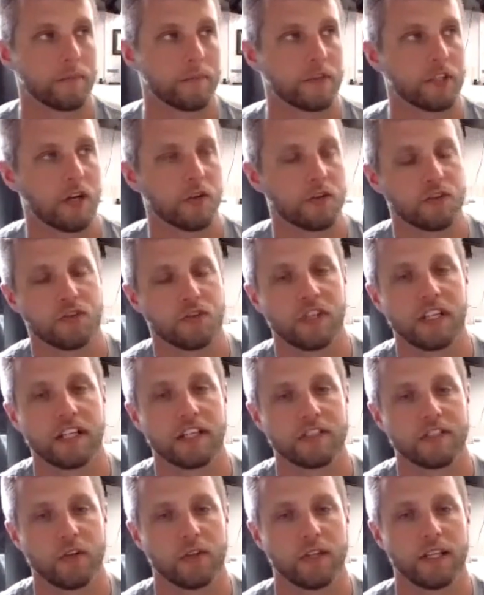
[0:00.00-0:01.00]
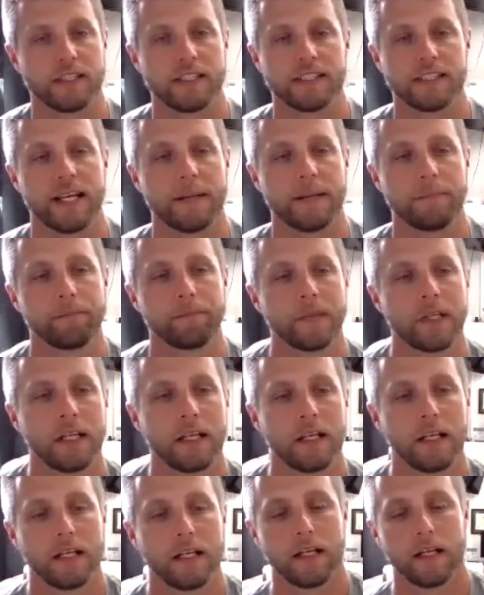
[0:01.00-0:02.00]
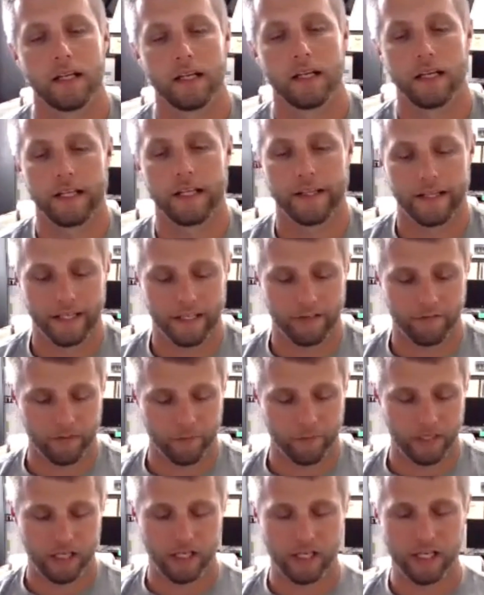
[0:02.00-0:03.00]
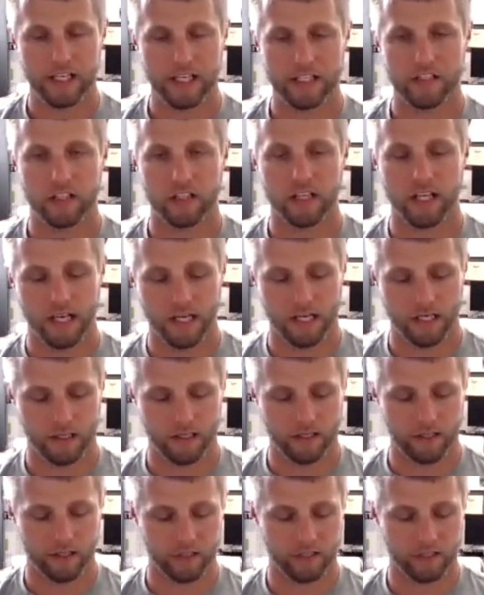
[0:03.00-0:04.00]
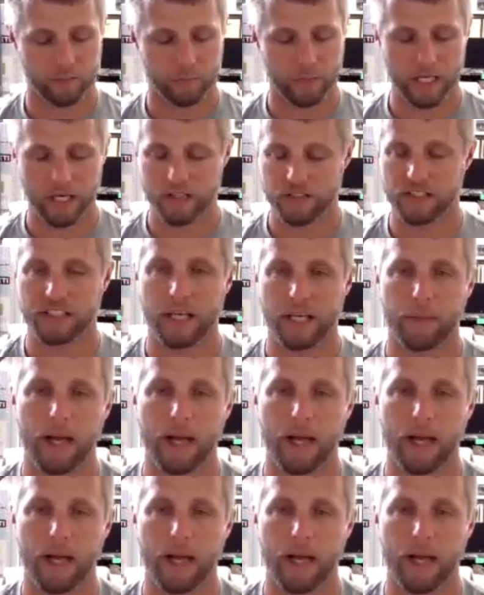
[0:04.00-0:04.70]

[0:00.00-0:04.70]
So I was 3 years old at the time. And then from there, he took on, parents just